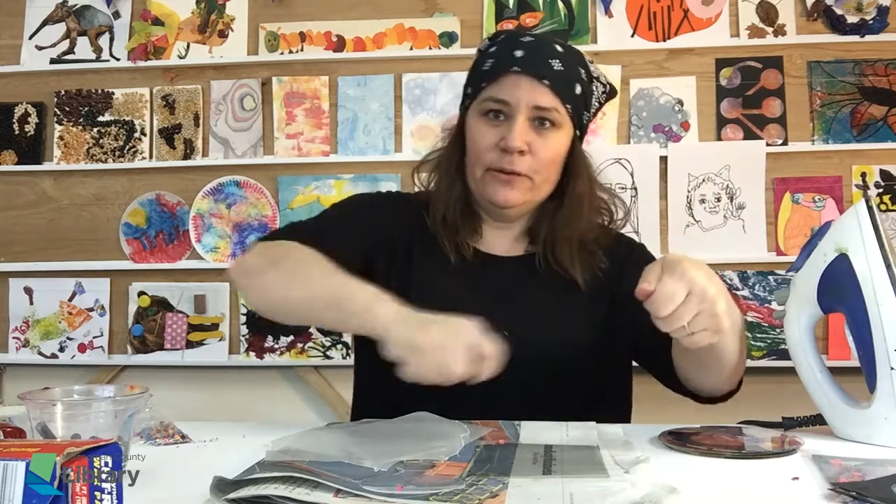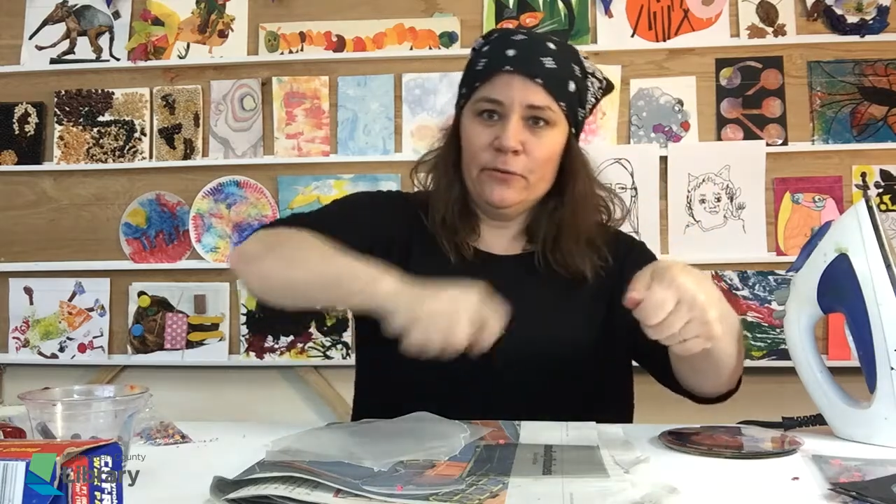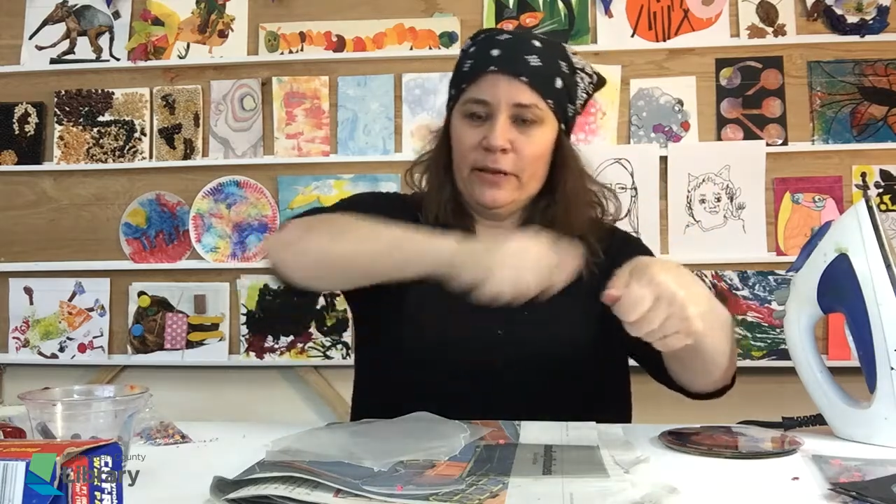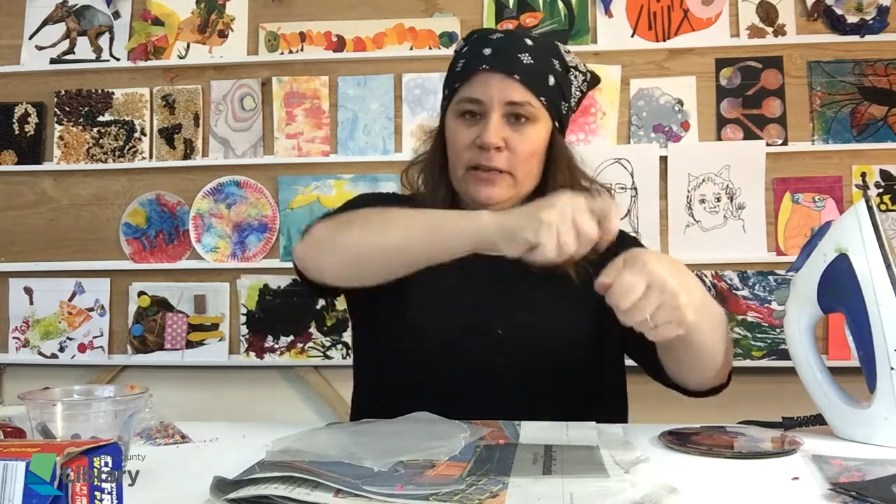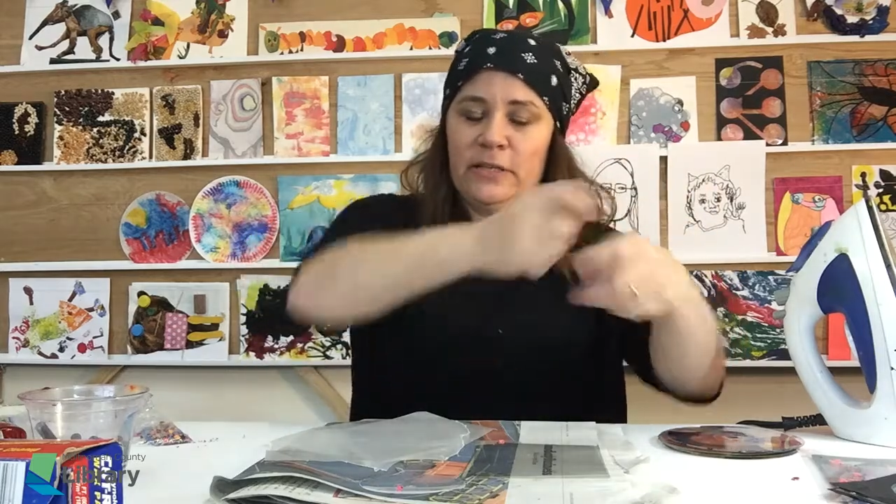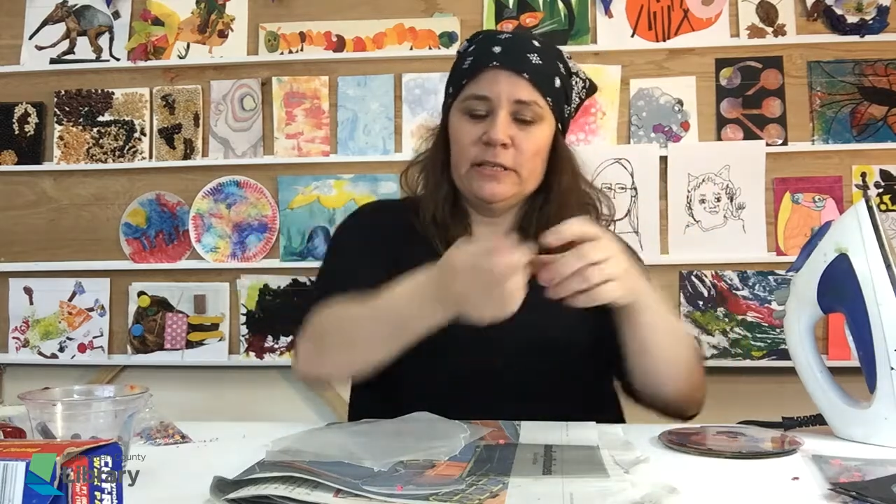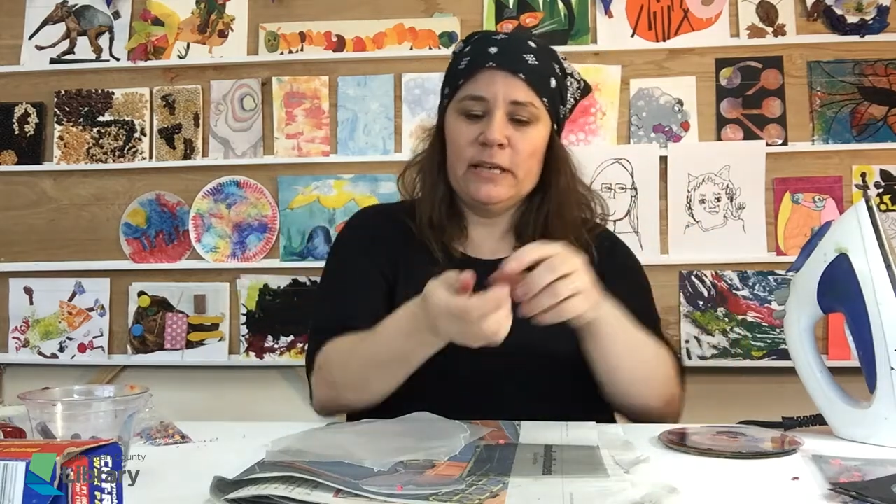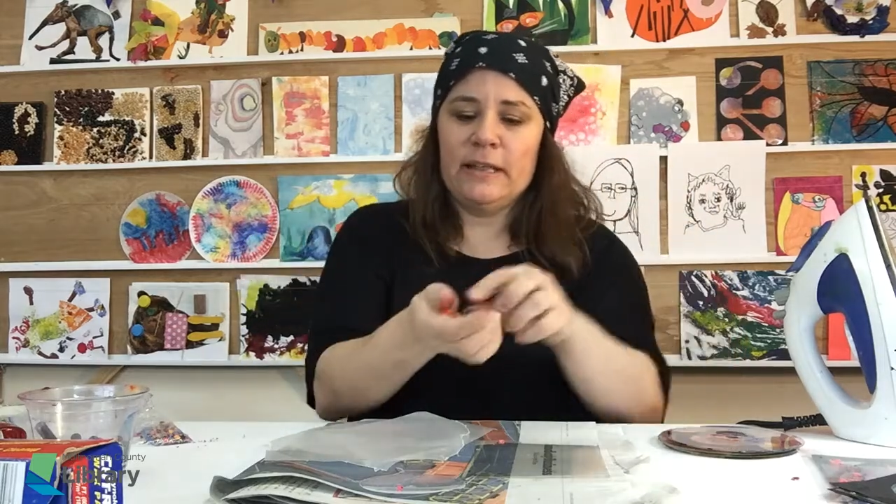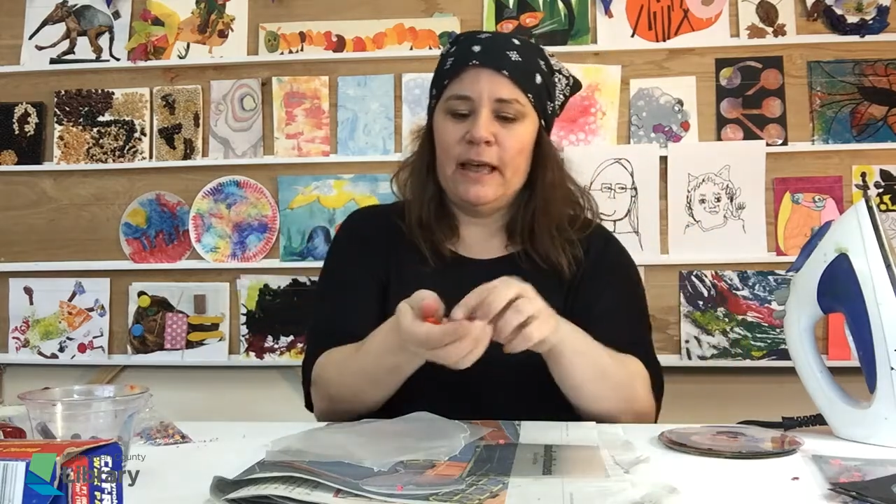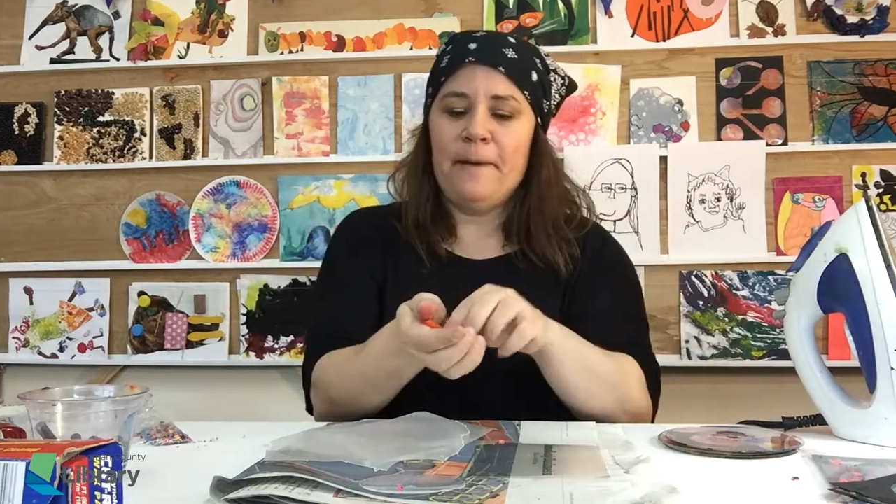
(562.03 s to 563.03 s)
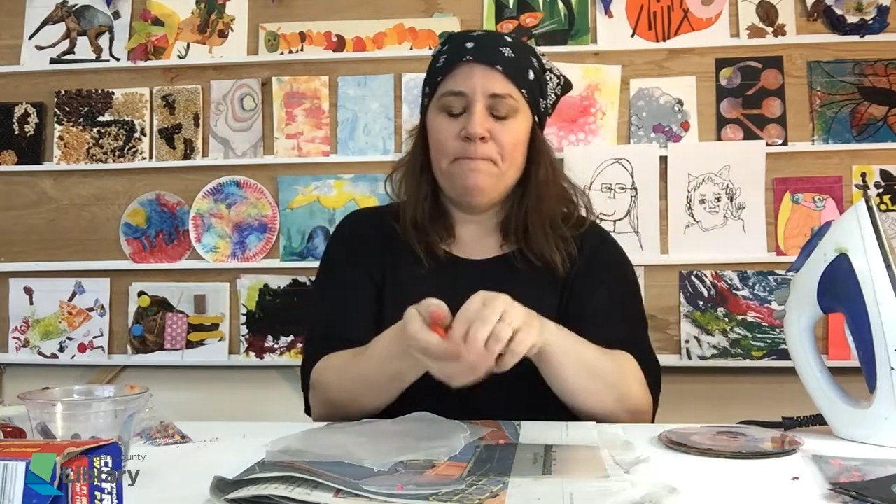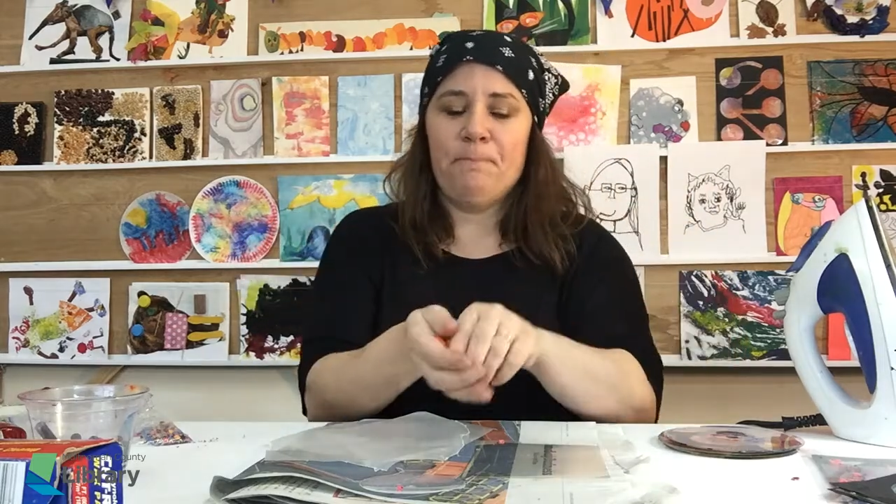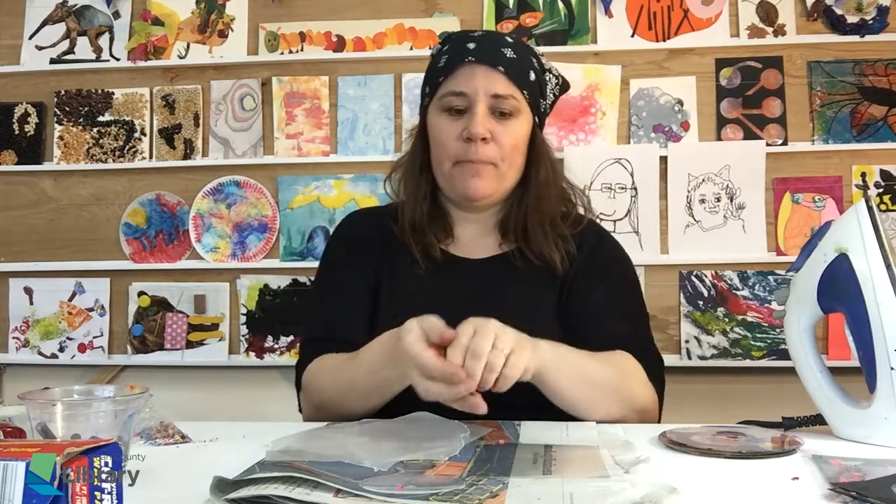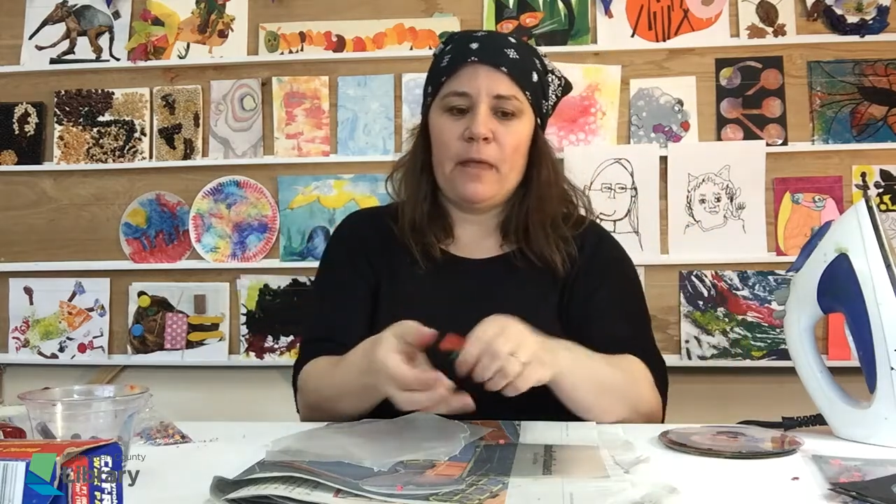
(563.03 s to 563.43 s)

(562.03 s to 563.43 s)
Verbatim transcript: know, grate the cheese like that.